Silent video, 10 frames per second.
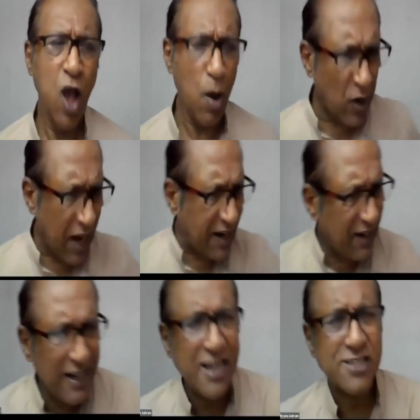About
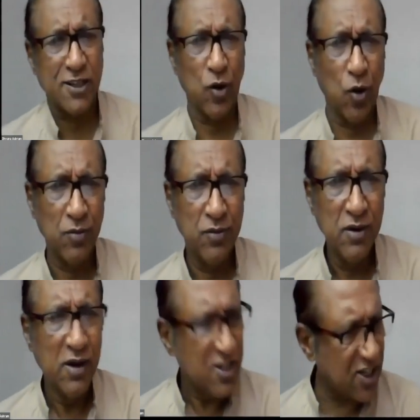100 years ago,
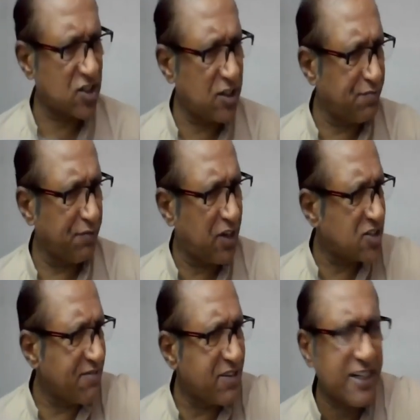60, 50,
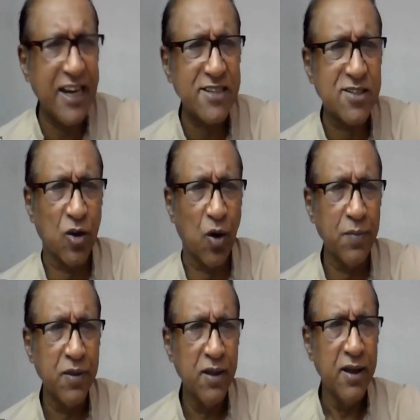70 years
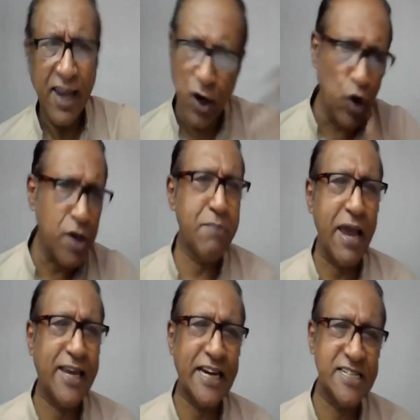ago, including
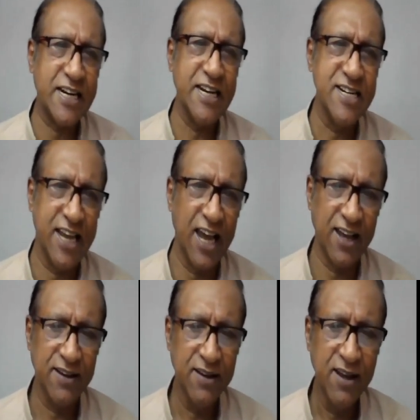my country, India,
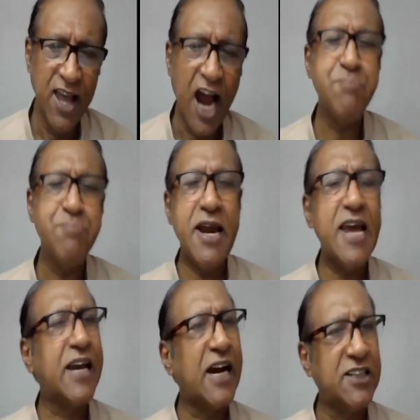and
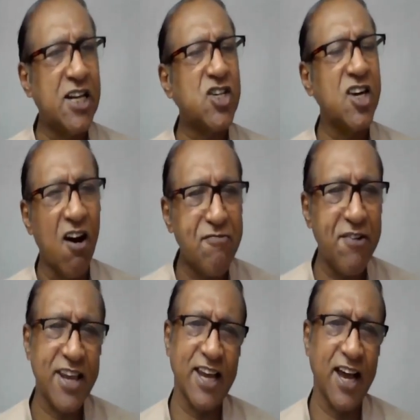many countries in
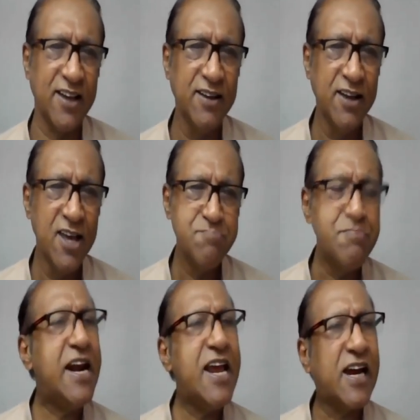Africa,
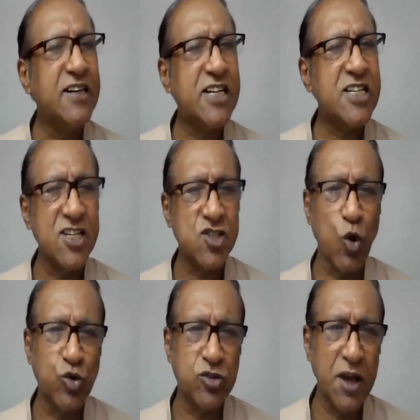many countries in
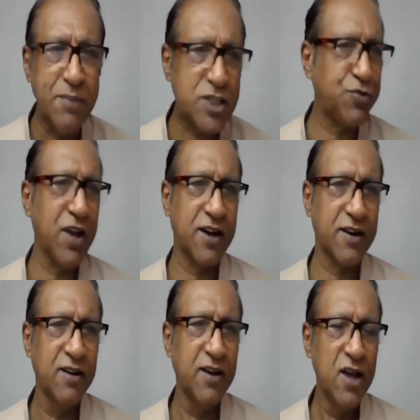South Hemisphere,
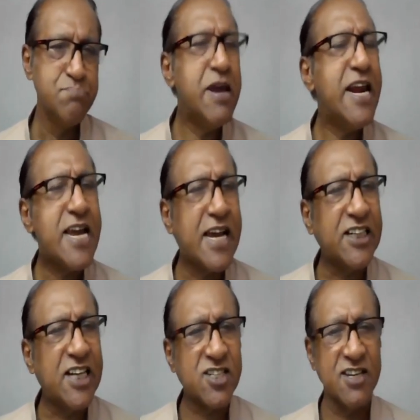many
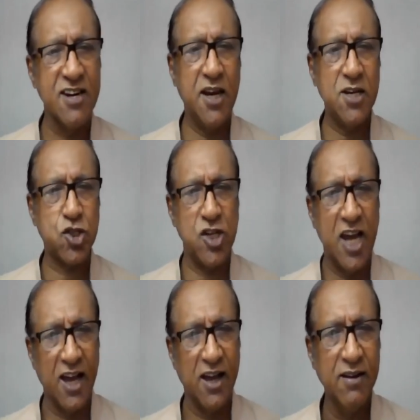countries in
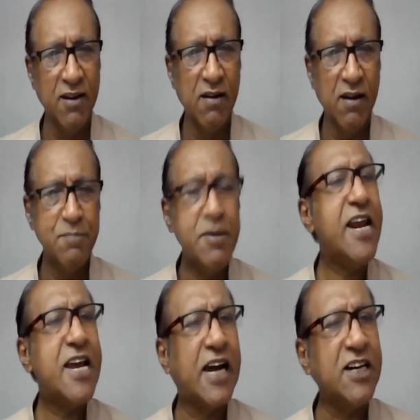Asia,
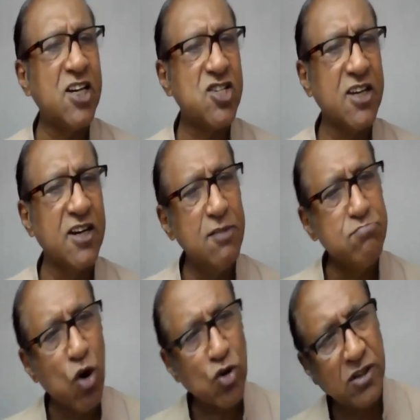many countries
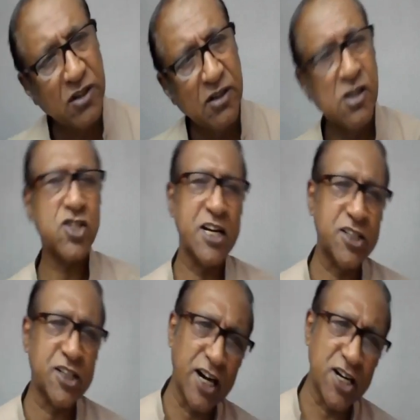in both in
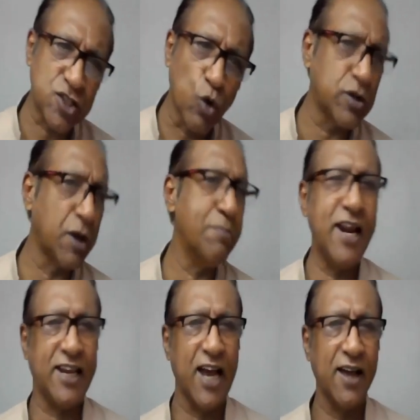Central and South
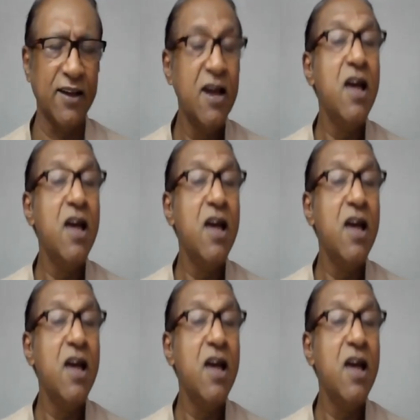America,